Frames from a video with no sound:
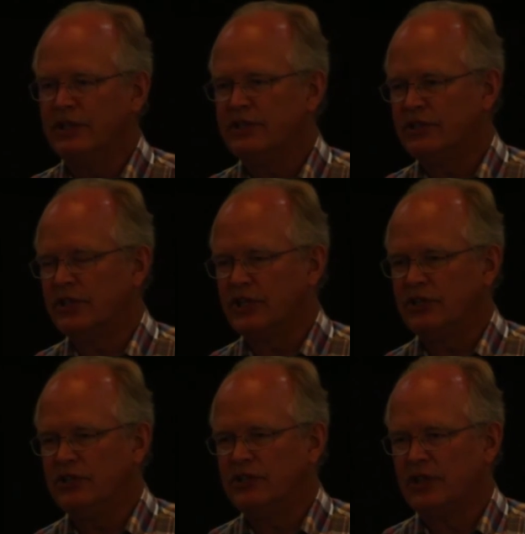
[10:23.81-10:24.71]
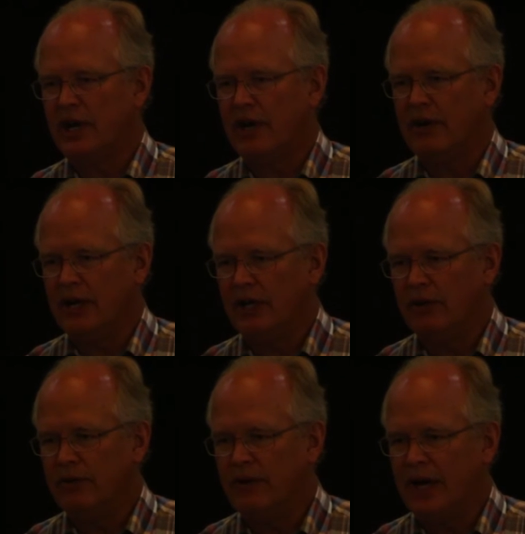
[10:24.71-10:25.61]
these discussions are
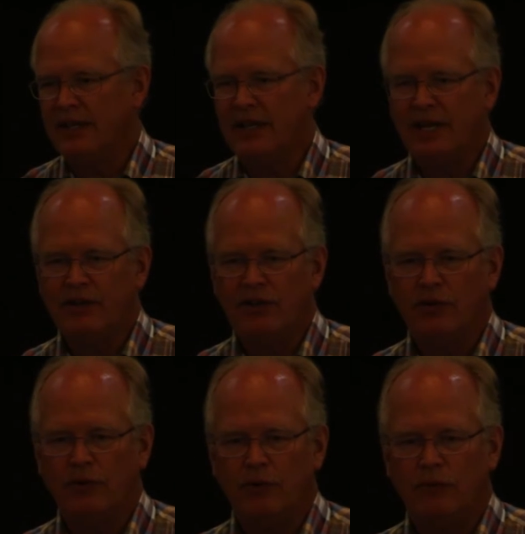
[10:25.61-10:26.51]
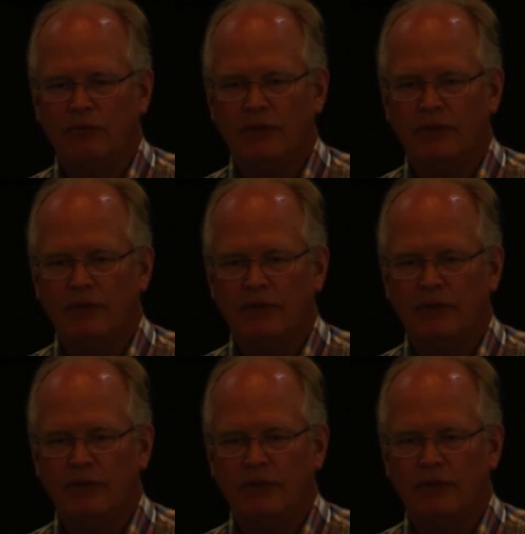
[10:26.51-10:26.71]
held. I tend to